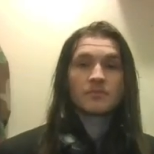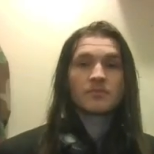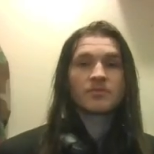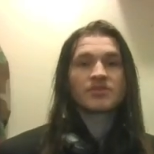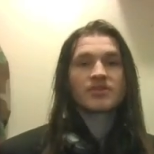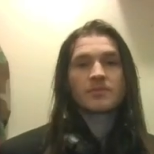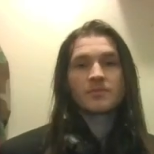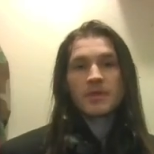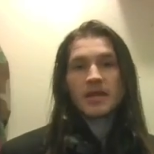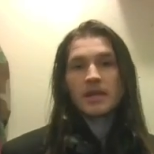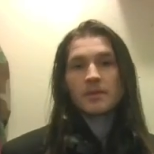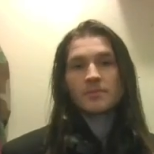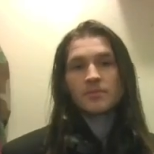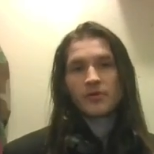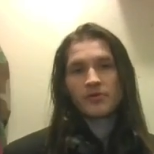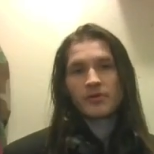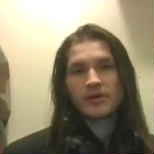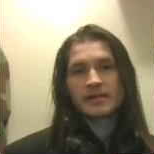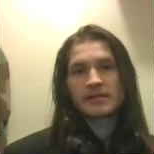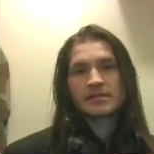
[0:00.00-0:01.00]
but the main
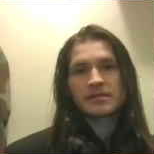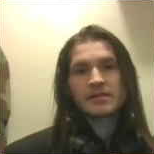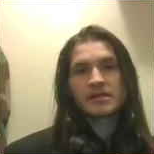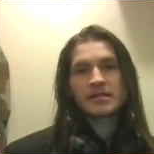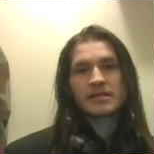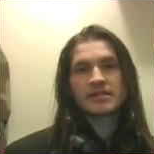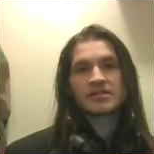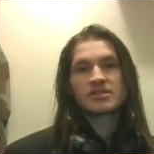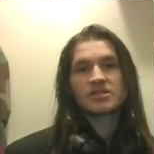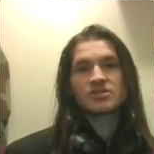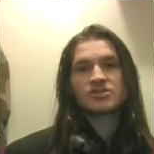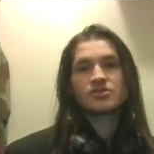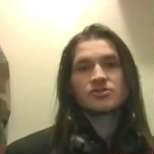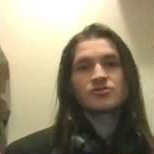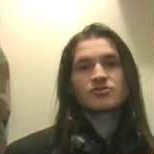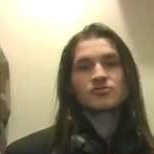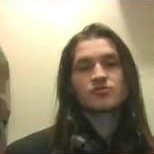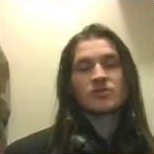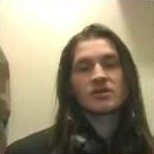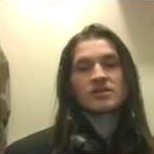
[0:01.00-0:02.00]
point is to
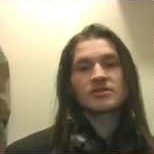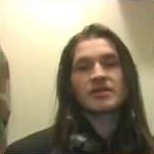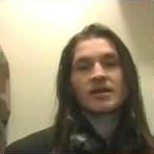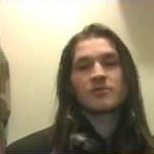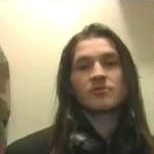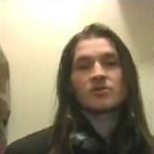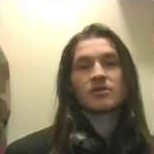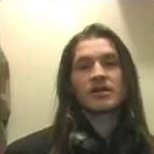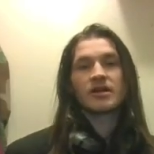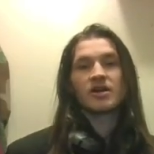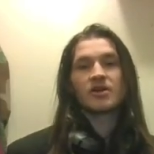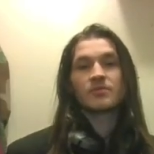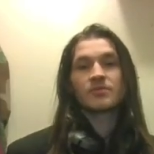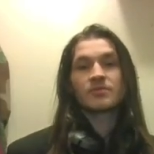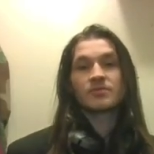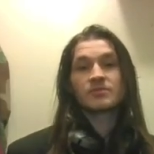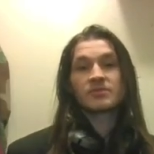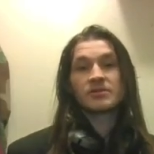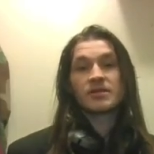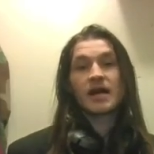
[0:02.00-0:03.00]
choose one that will help
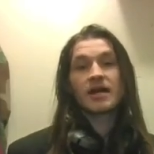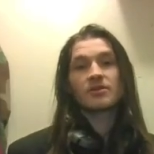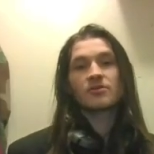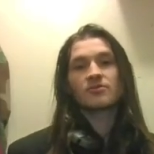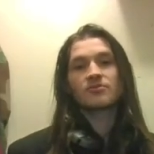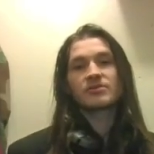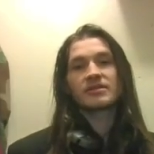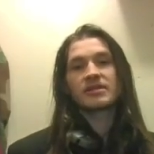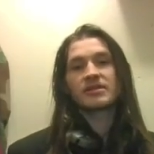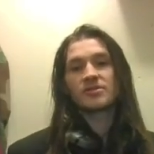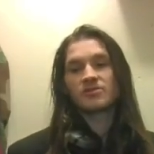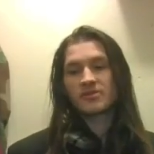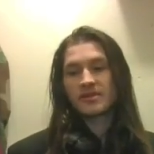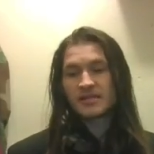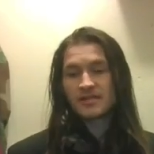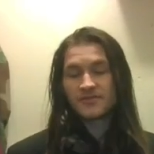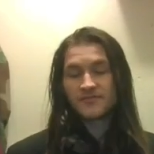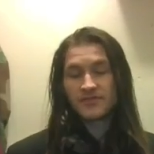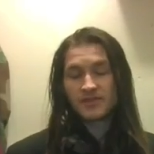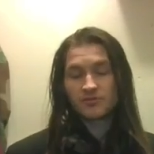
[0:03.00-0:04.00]
not only
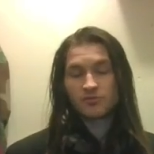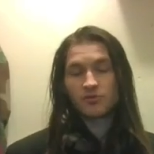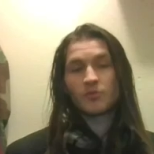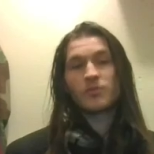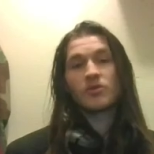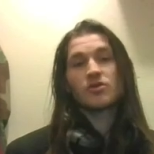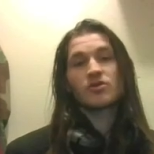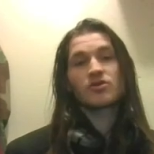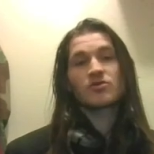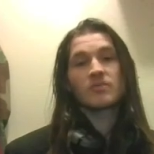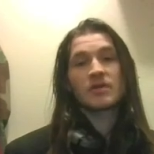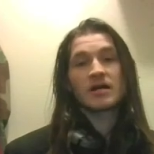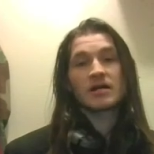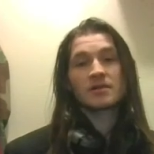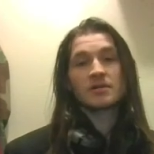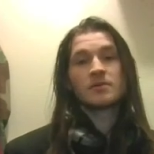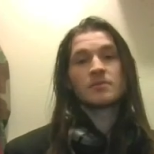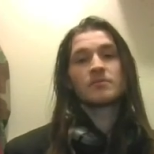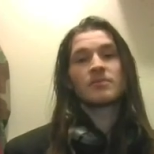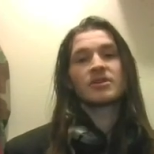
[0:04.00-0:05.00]
your individual
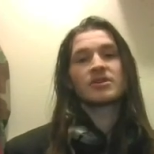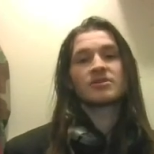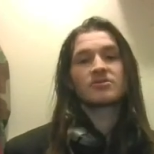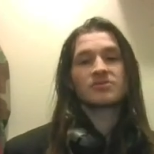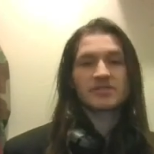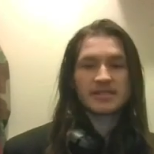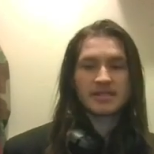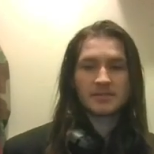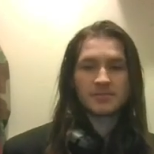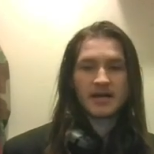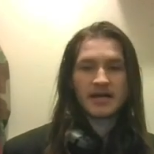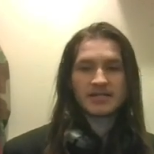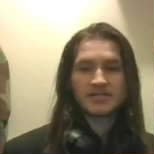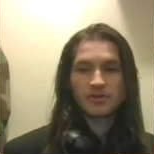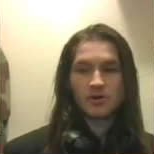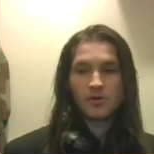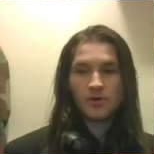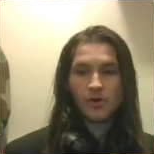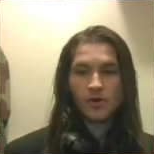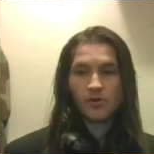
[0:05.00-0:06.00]
Pokemon, but your team
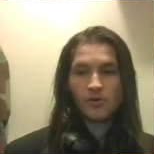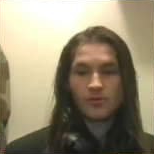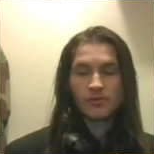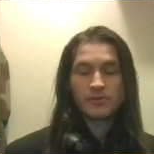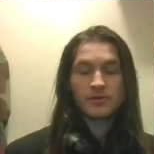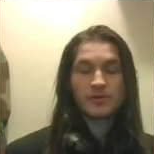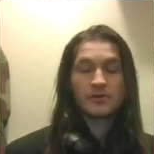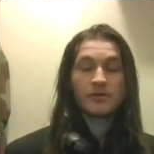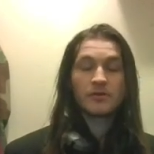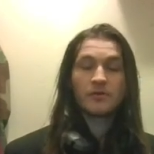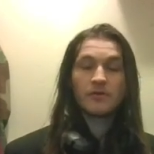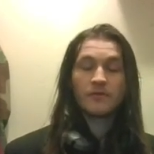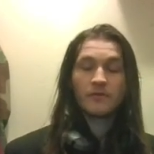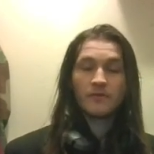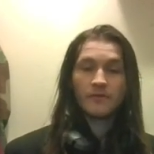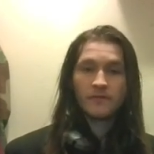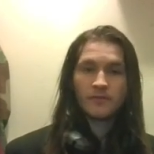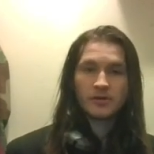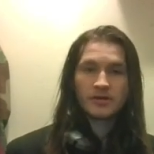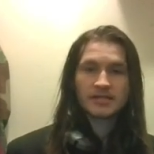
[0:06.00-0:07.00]
as a whole.
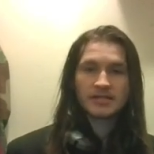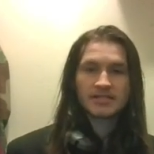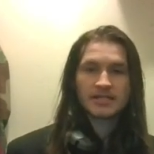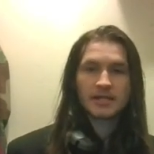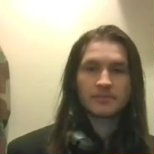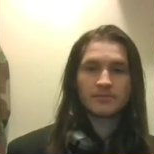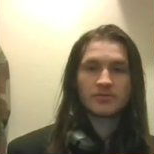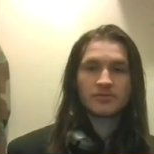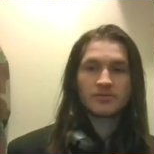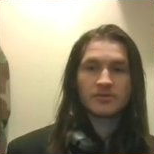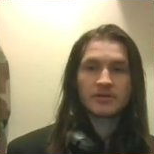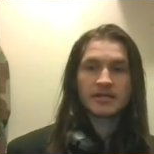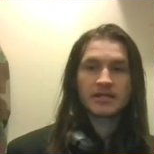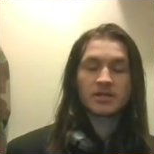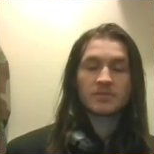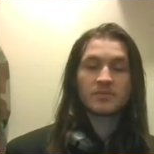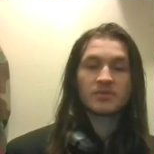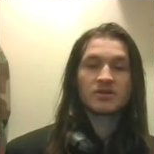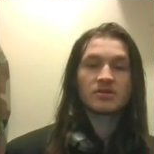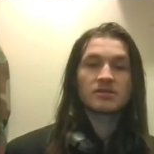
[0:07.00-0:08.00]
For example,
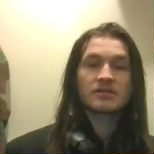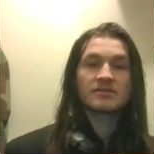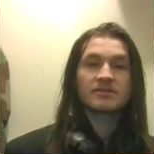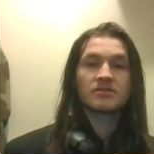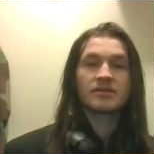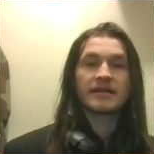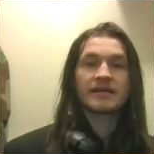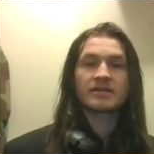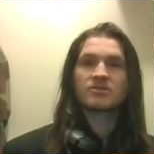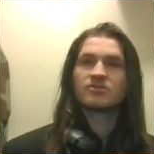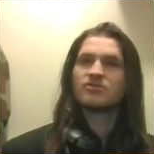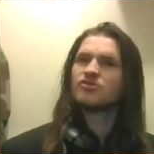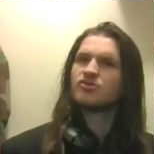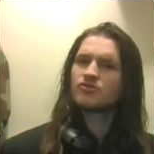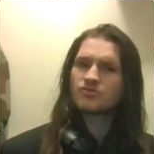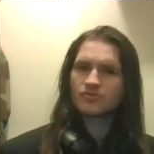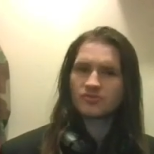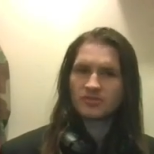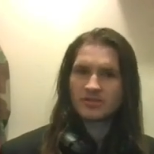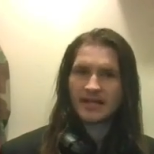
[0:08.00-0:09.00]
an ability like
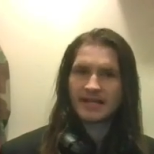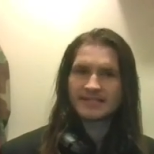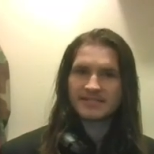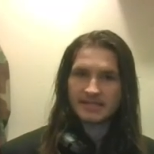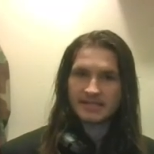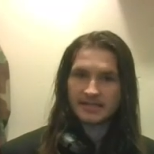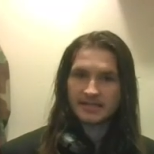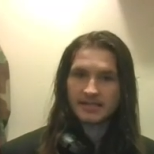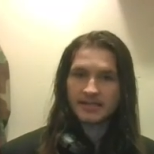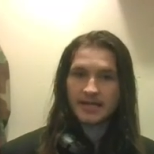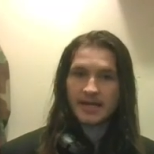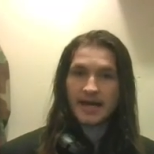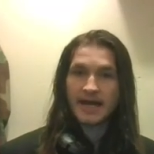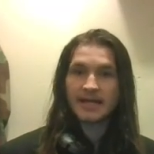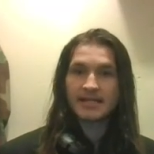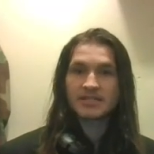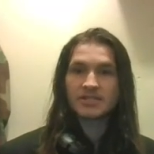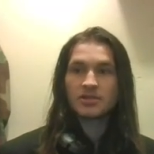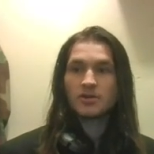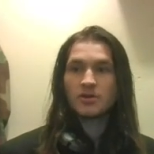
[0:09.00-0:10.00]
neutralizing
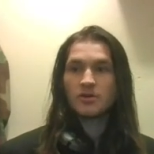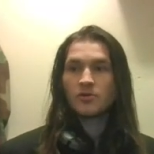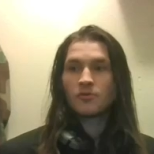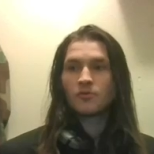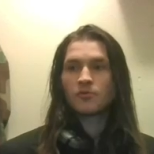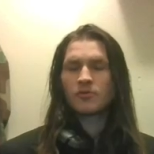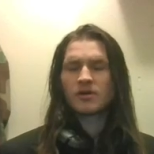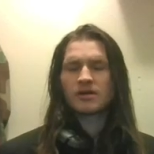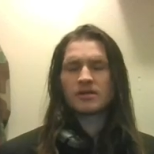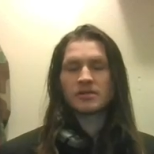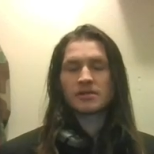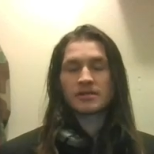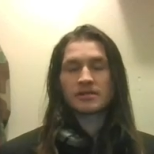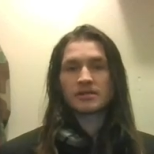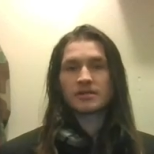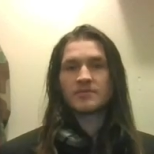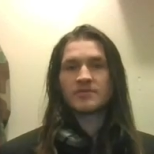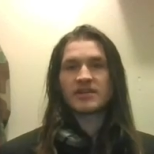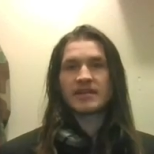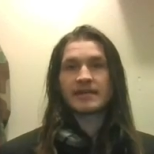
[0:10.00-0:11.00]
gas will
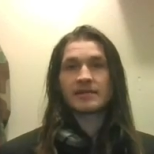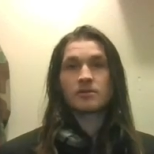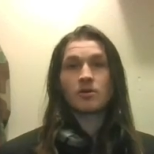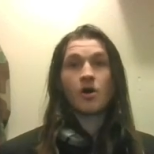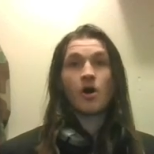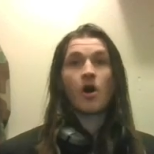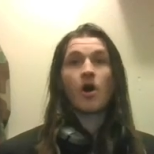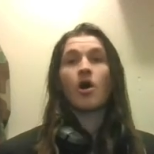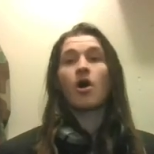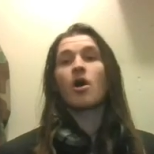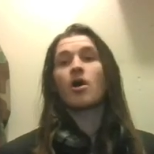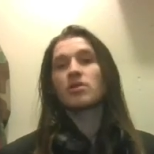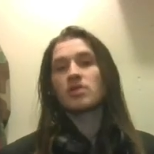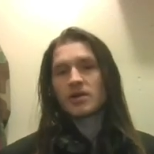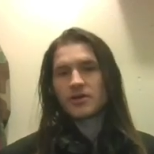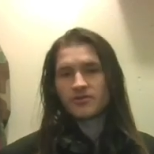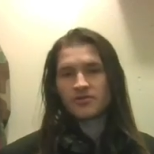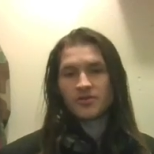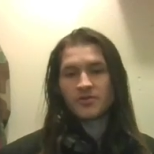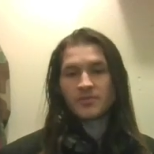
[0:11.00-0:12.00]
eliminate
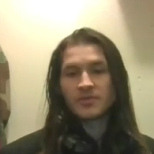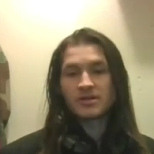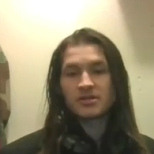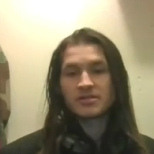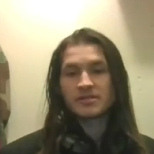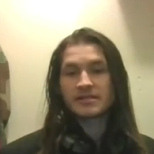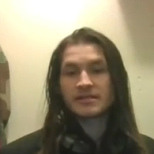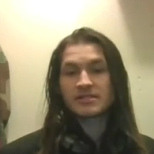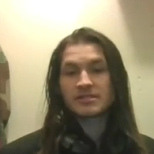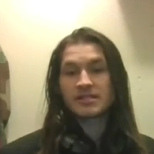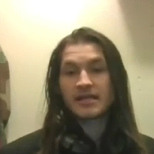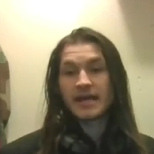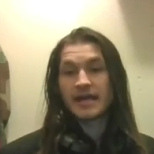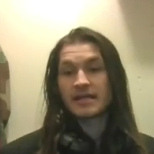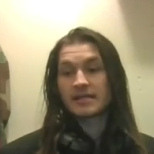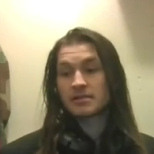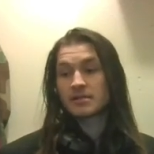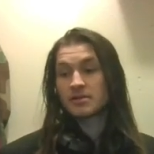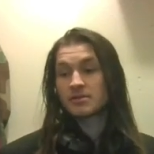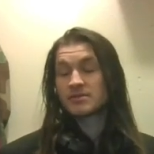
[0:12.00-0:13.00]
all other abilities
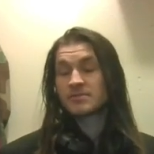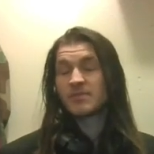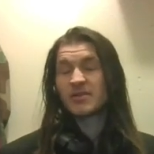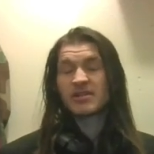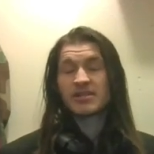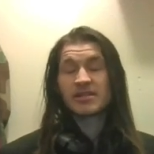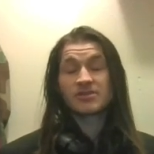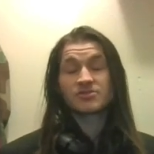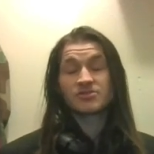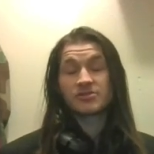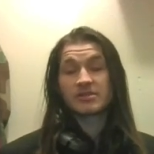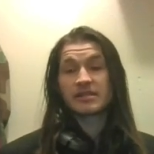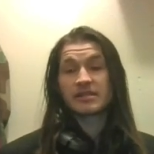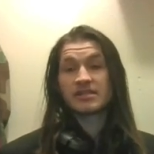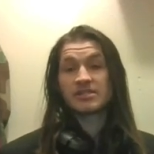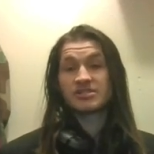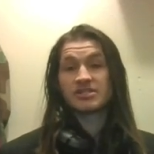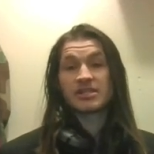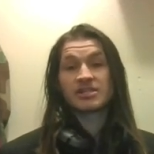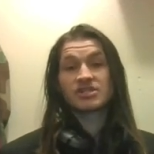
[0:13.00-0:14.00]
and could
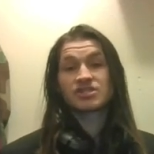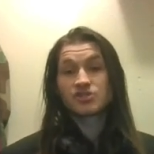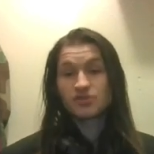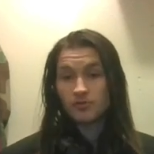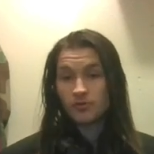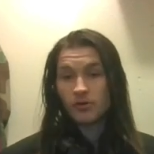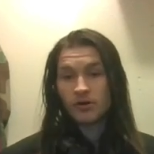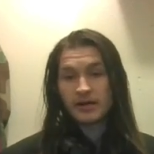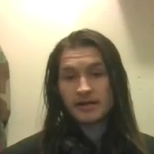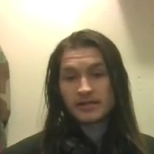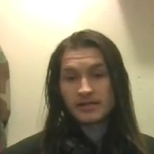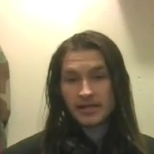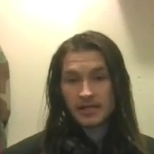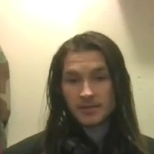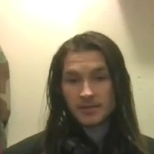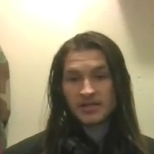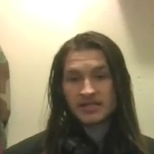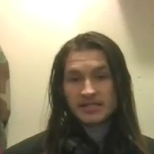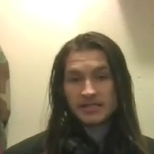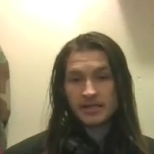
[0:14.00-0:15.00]
potentially destroy the
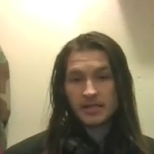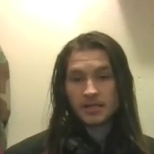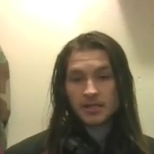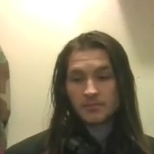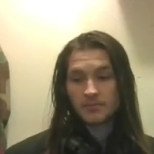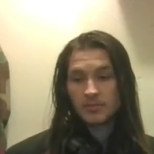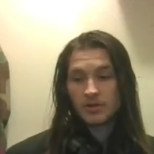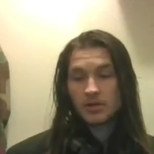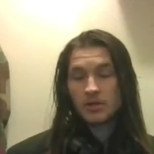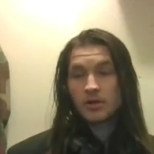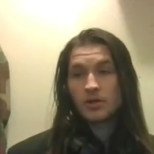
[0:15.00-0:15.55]
enemy team,